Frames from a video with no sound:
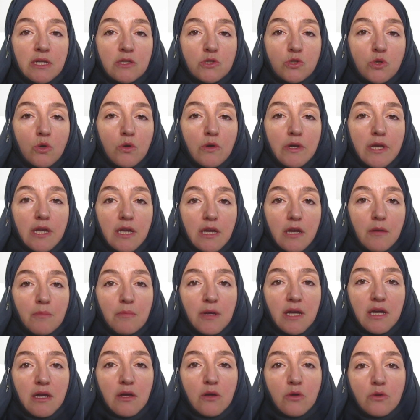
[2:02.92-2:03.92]
talking
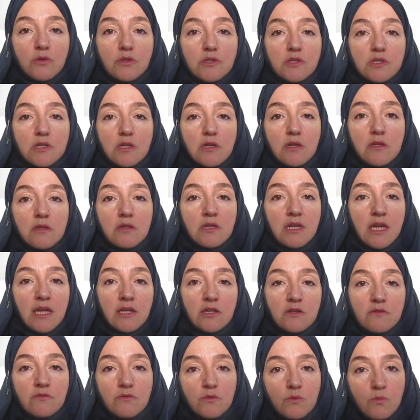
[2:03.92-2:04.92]
about the
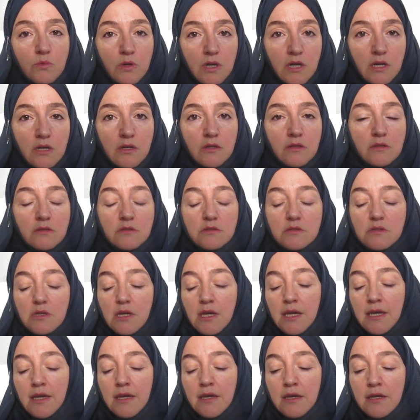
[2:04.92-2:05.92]
end of the world
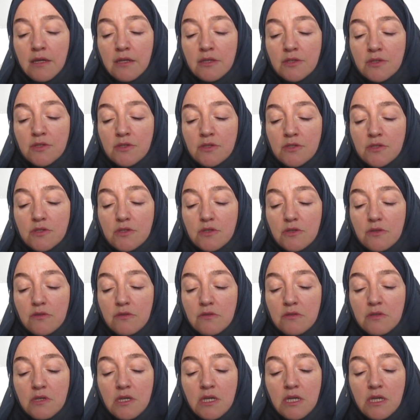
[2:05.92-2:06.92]
and
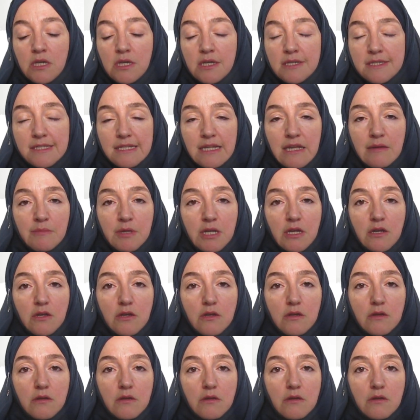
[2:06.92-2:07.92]
the Islamic
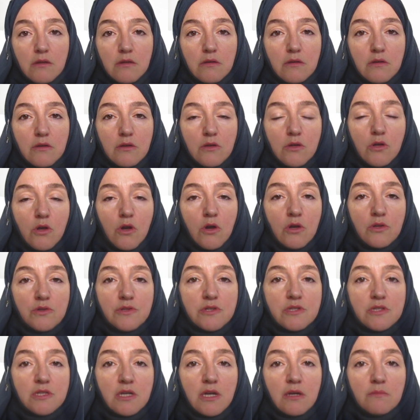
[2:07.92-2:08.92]

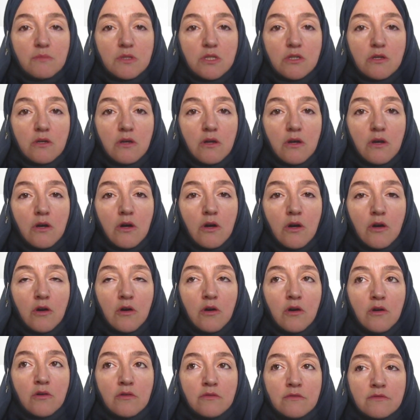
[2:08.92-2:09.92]
concept
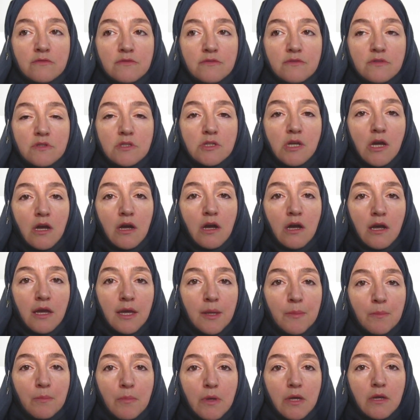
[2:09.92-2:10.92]
of
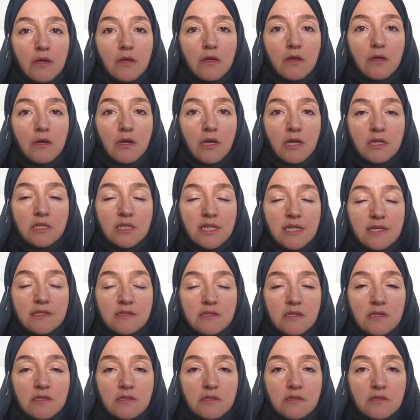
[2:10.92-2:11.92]
time and
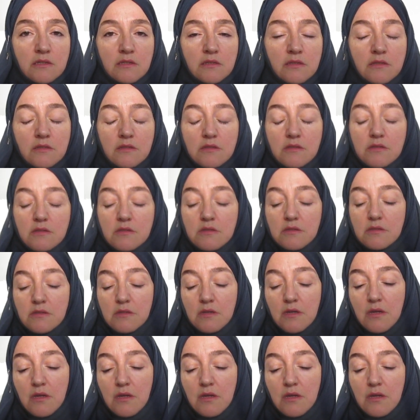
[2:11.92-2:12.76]
existence,